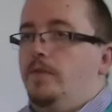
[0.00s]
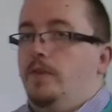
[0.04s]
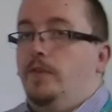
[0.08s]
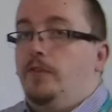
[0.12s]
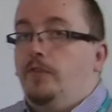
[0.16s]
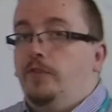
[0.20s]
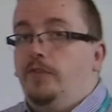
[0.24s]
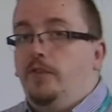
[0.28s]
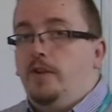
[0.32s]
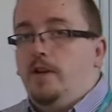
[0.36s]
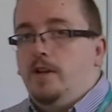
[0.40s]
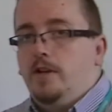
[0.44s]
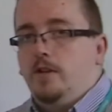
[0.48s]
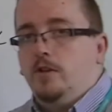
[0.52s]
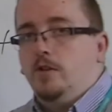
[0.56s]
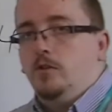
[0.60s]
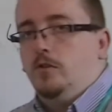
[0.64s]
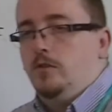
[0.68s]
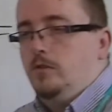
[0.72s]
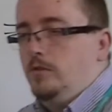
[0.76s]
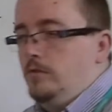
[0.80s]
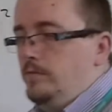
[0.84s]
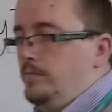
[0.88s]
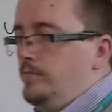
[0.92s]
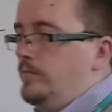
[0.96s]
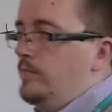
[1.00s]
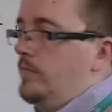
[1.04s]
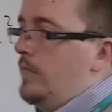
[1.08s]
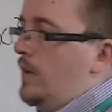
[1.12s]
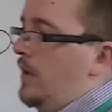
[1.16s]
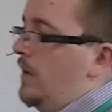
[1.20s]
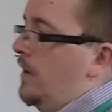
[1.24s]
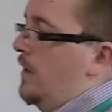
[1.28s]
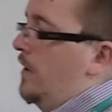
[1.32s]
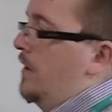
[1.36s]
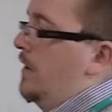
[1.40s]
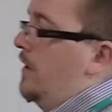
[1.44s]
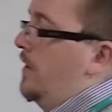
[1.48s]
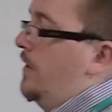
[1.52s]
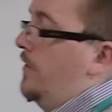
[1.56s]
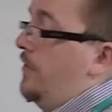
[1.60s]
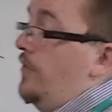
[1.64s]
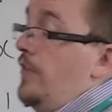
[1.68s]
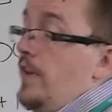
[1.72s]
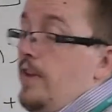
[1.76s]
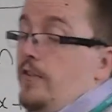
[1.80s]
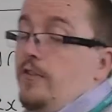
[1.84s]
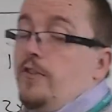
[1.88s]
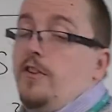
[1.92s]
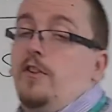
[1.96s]
of a circle.
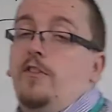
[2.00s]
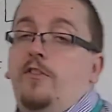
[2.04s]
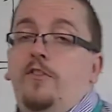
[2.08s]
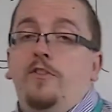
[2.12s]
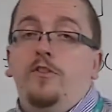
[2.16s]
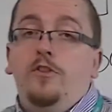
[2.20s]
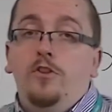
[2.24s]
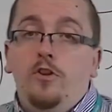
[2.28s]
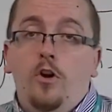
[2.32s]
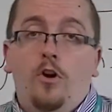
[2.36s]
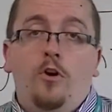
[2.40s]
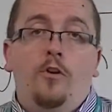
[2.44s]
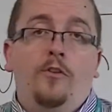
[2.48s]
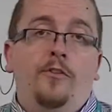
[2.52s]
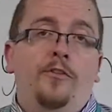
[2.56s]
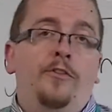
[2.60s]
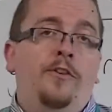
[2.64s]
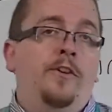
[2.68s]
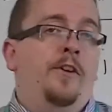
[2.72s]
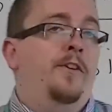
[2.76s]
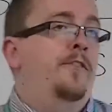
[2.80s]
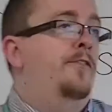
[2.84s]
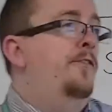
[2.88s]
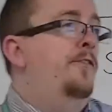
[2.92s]
This is not a